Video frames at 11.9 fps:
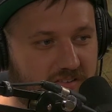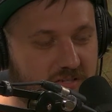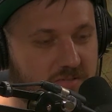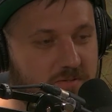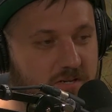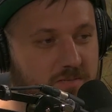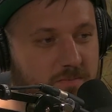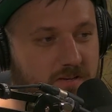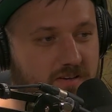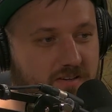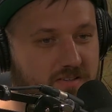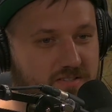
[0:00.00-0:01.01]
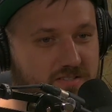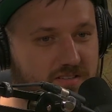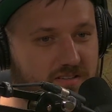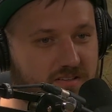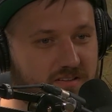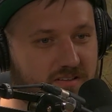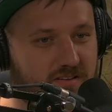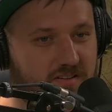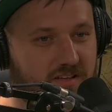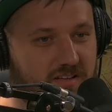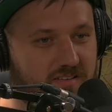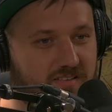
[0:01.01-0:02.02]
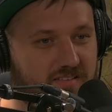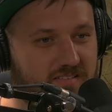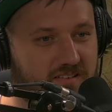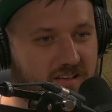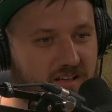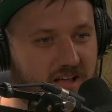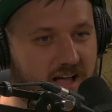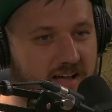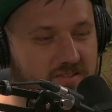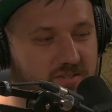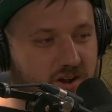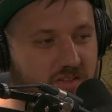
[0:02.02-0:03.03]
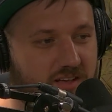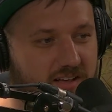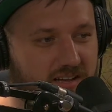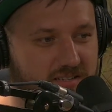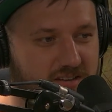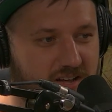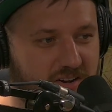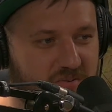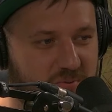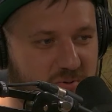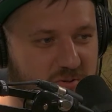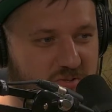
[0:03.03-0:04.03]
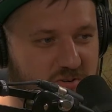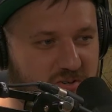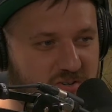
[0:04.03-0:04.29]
It's just because, like, odds are that guy's not gonna pull the trigger.